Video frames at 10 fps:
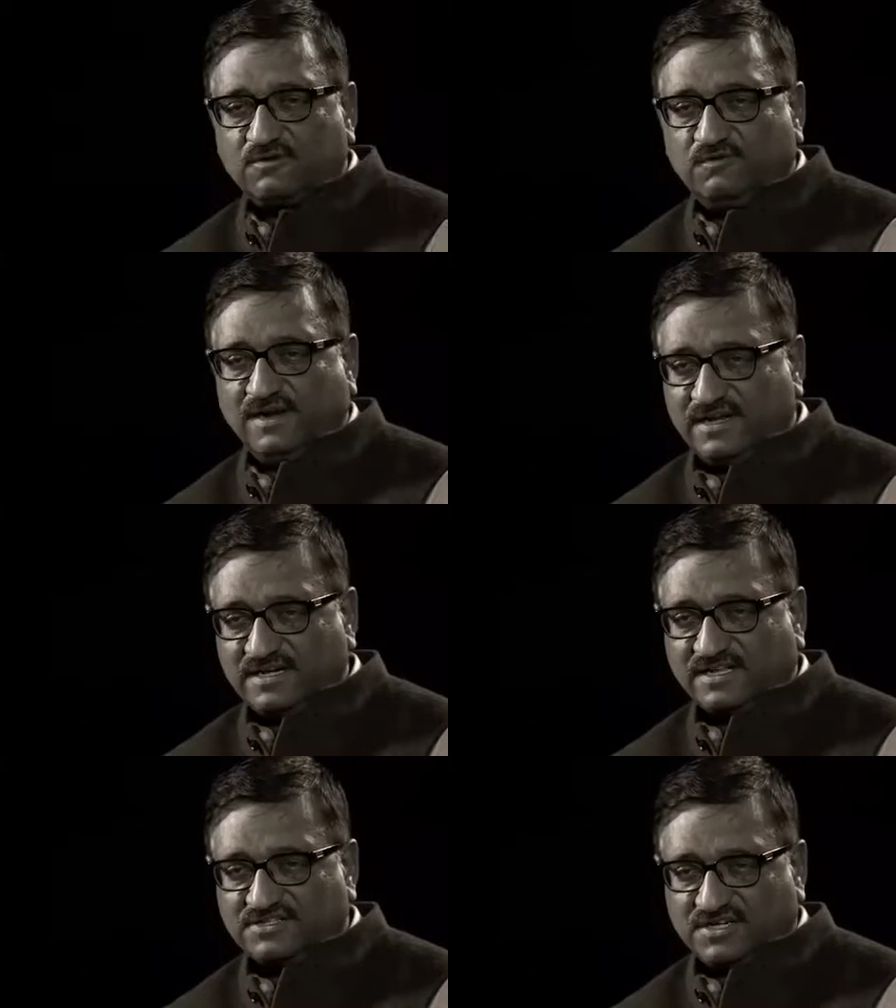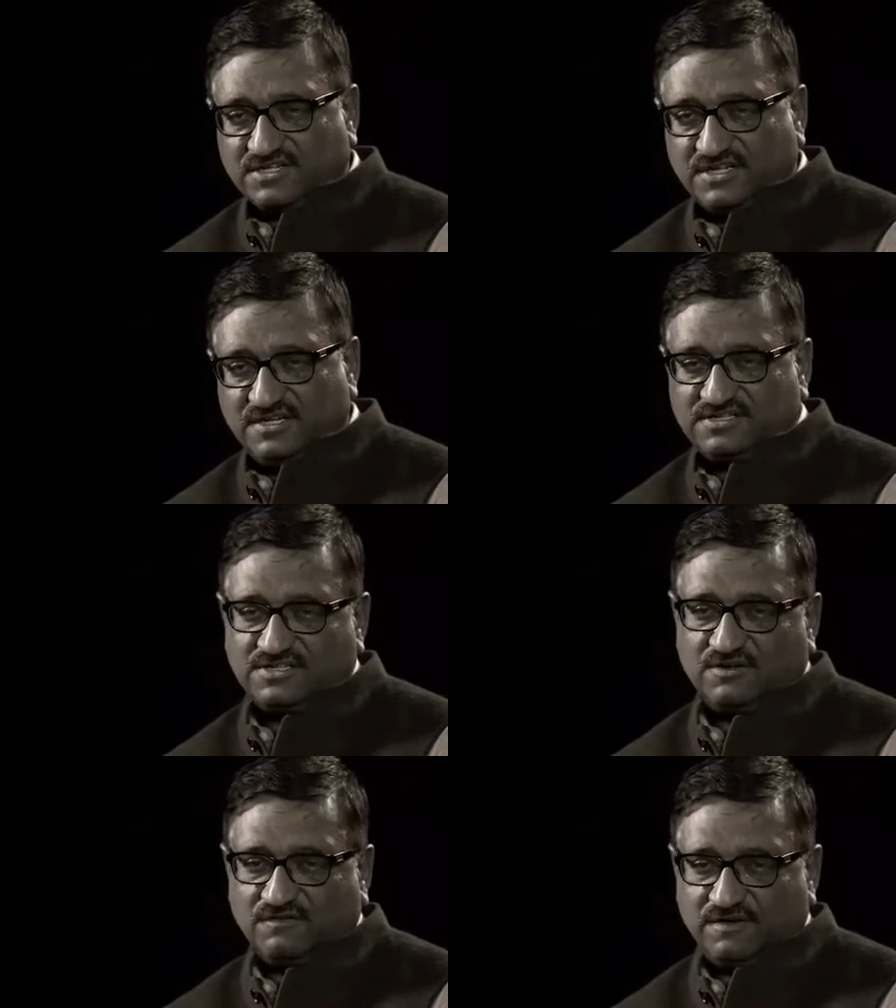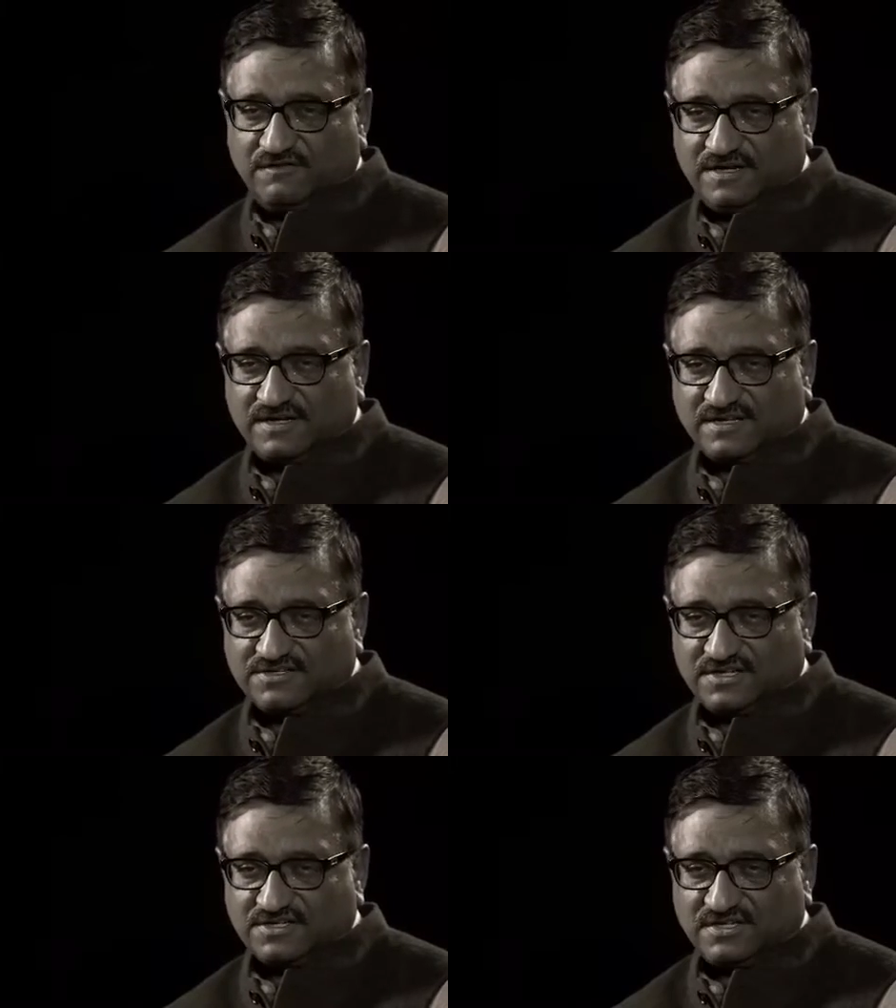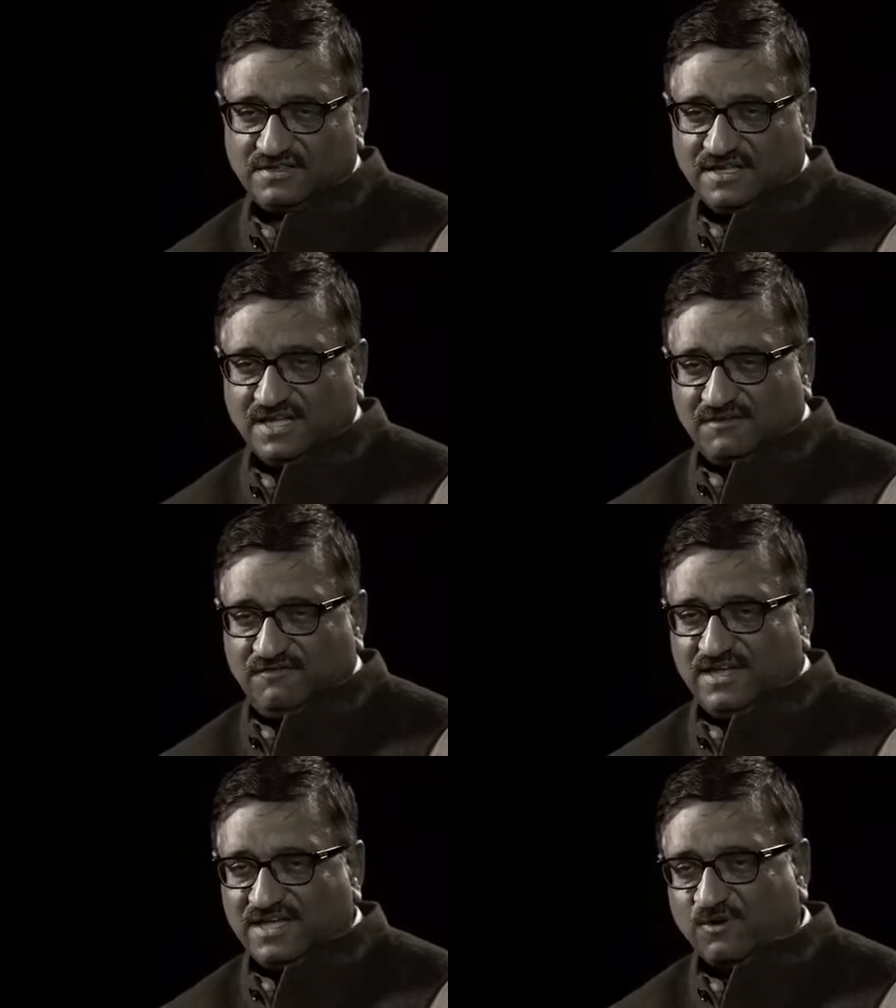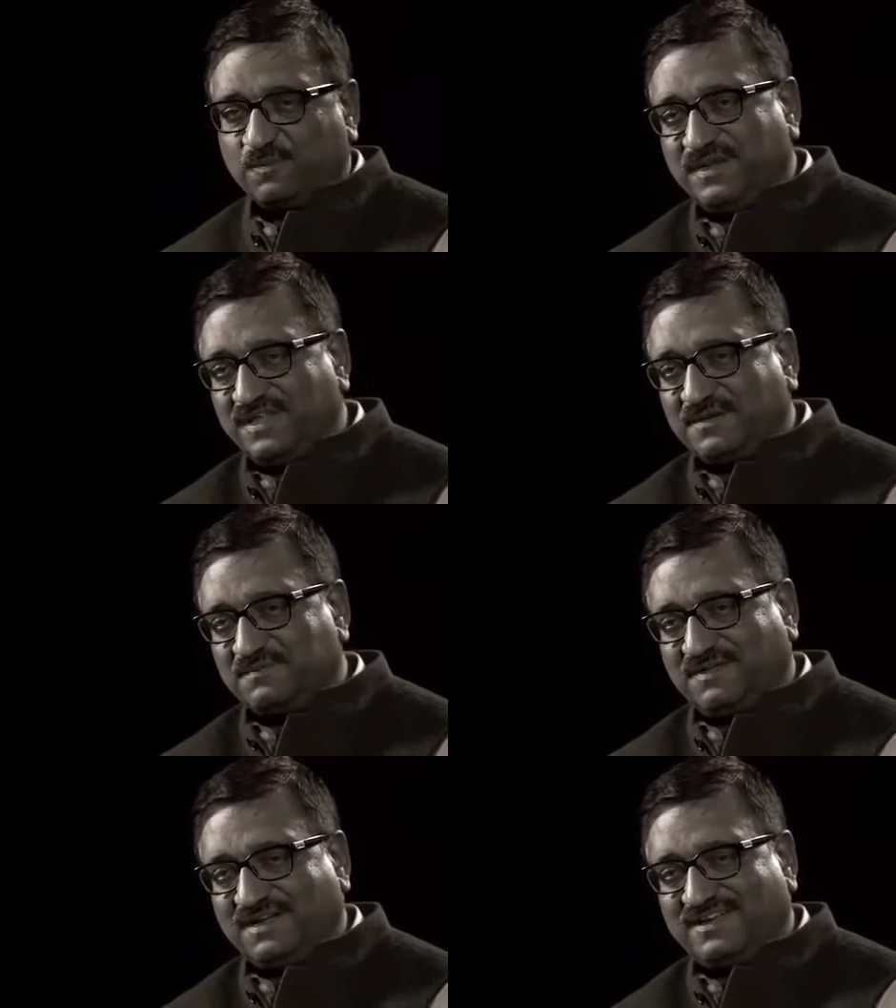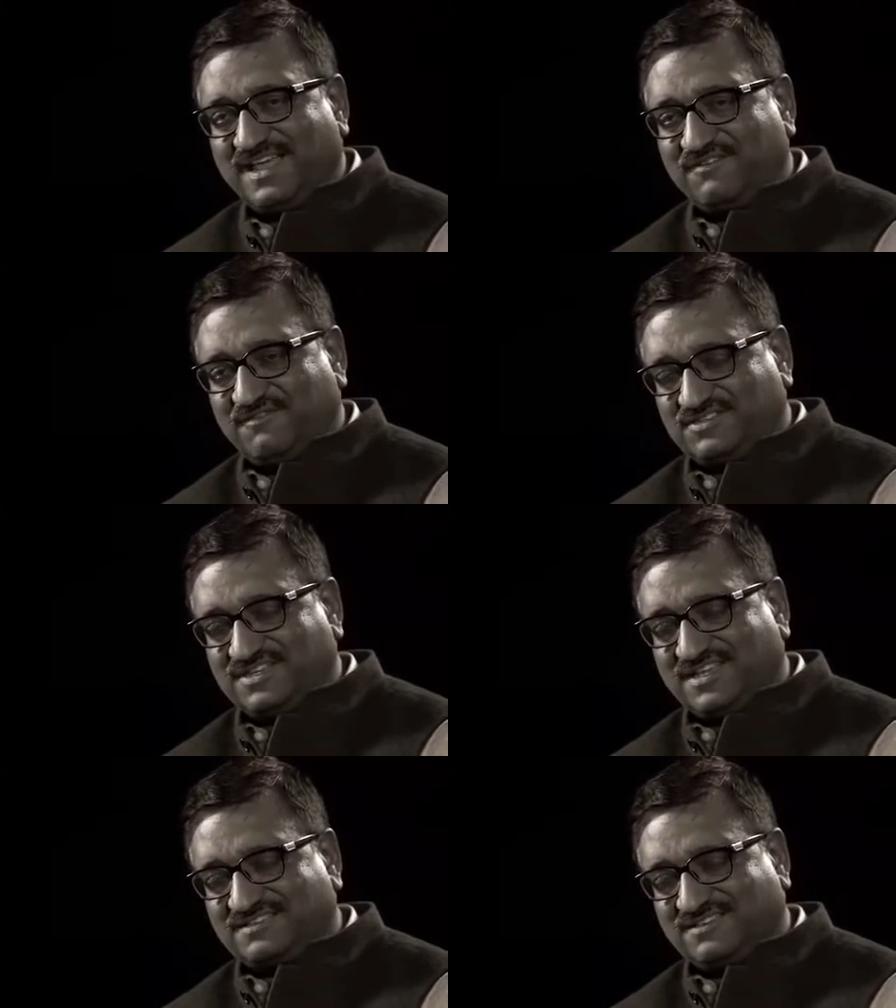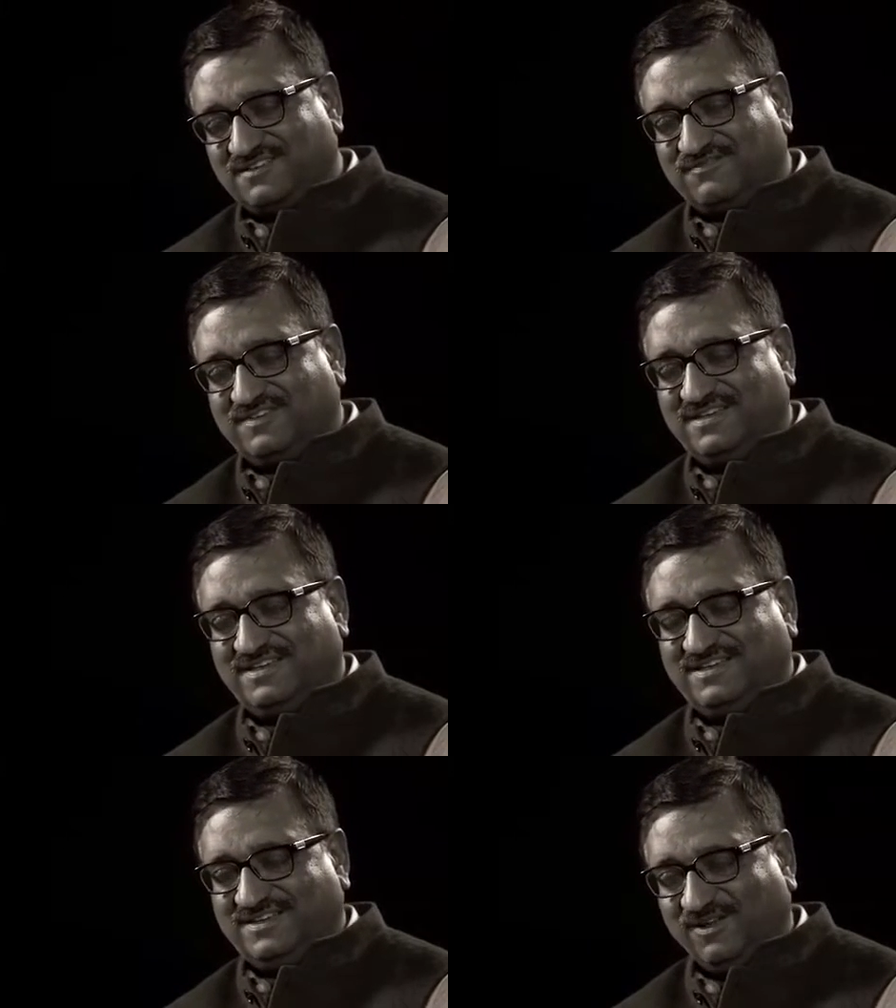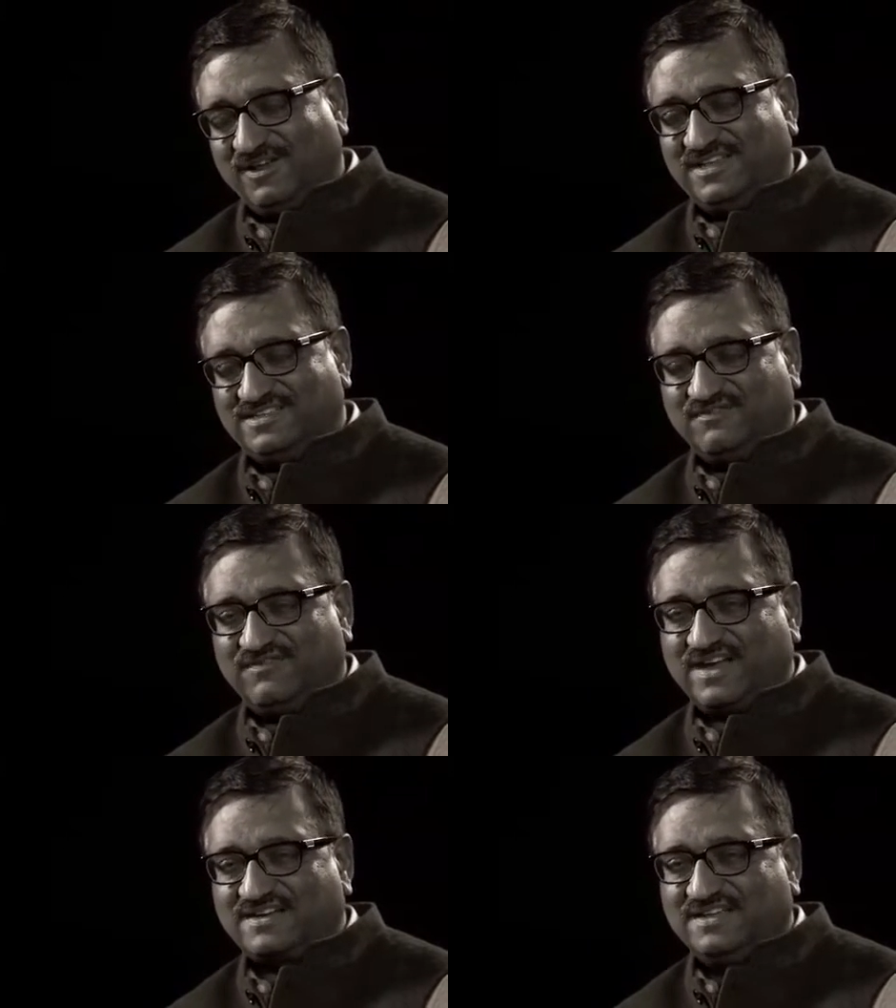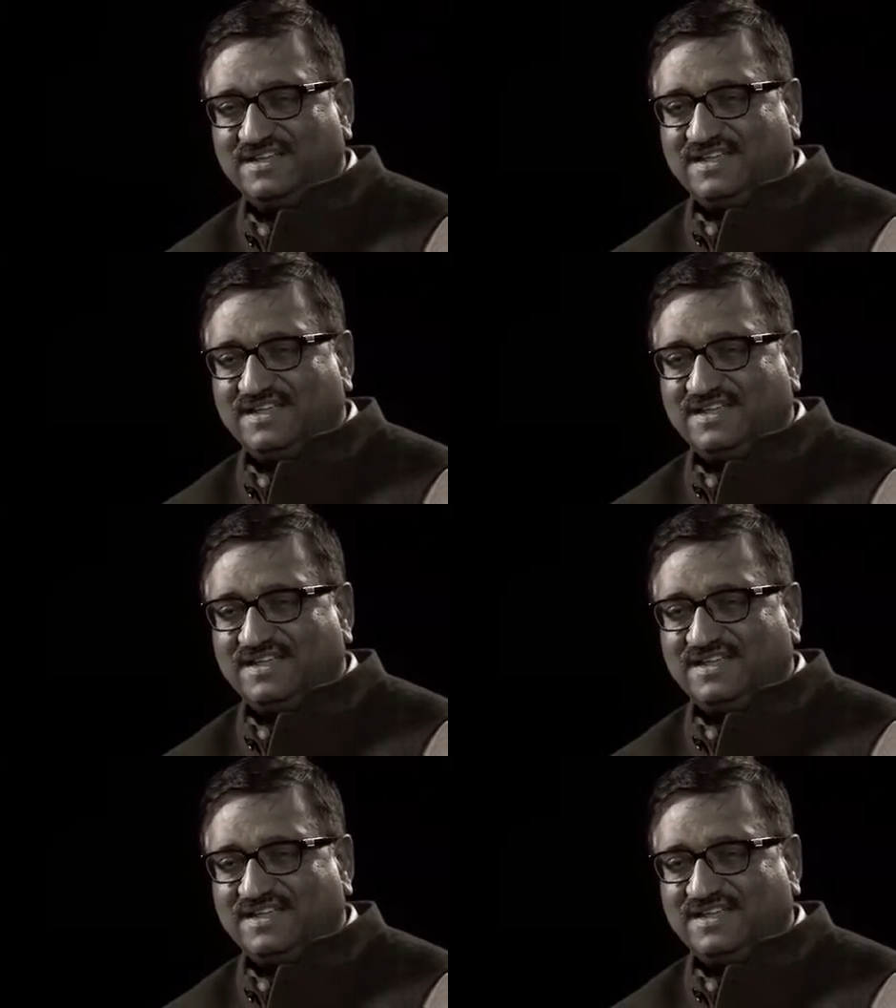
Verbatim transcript: to welded construction instead of riveted construction, we are opening up entire vistas of uh, knowledge, in fact.